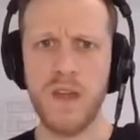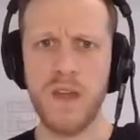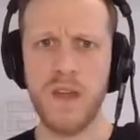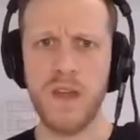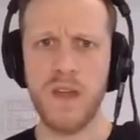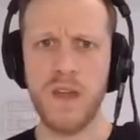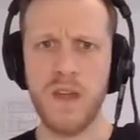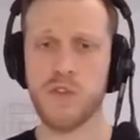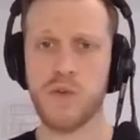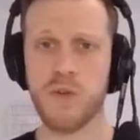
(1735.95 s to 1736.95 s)
we in the
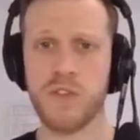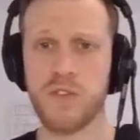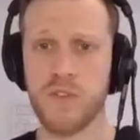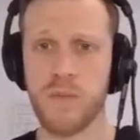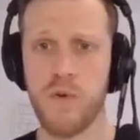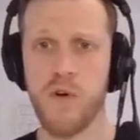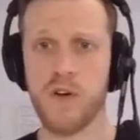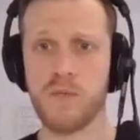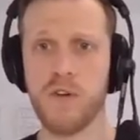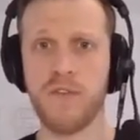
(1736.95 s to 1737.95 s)
future want to
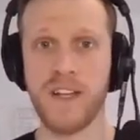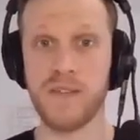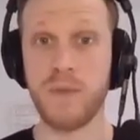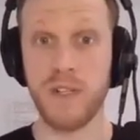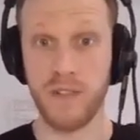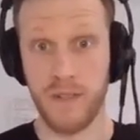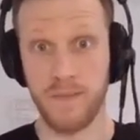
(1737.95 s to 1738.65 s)
support more flexibility.